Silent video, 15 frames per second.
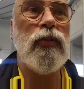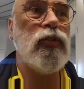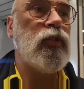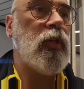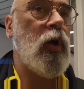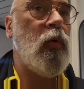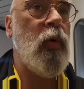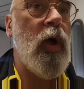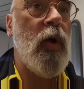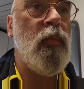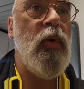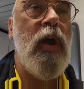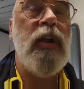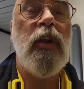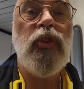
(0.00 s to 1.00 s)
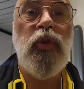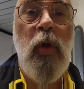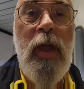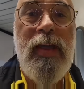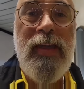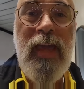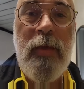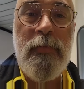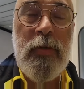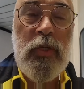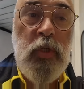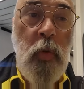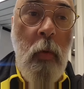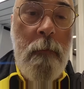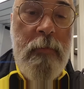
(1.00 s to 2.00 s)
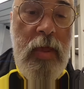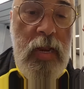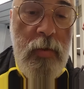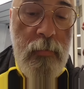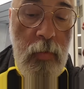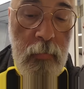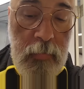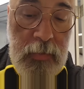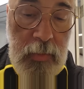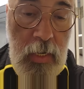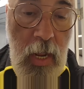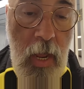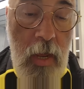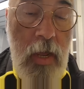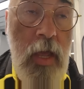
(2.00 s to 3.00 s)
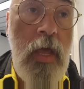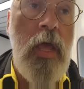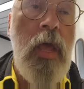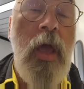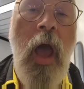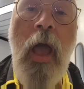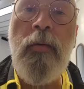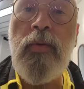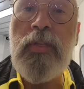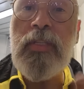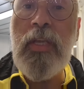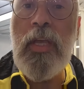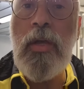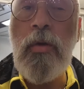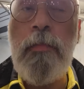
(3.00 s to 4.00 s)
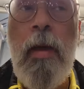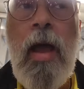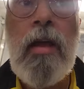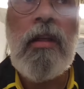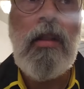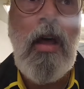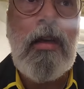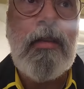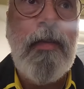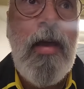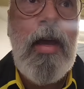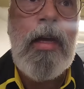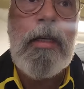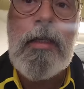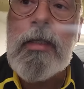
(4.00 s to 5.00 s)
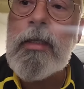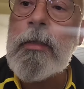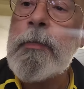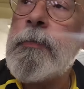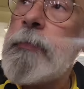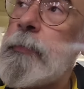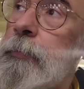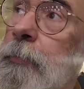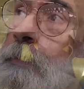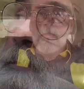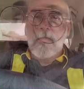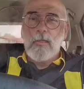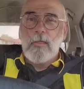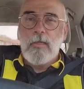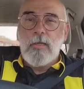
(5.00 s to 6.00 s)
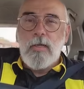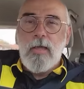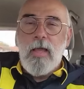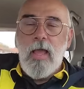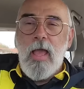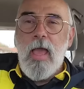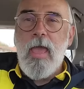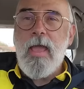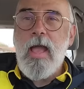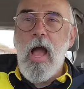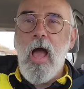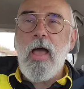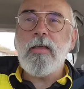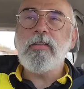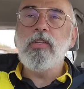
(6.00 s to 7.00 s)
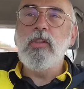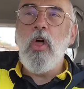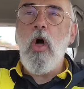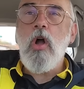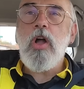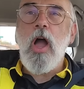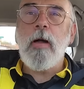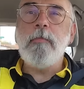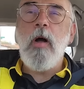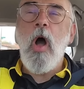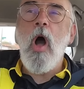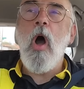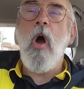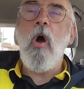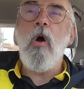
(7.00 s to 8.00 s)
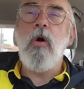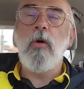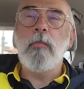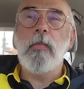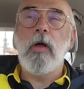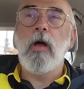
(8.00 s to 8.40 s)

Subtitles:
So we're going to try and keep it to a minimum today. I will see you back in Las Vegas. Hey guys, look, I'm home.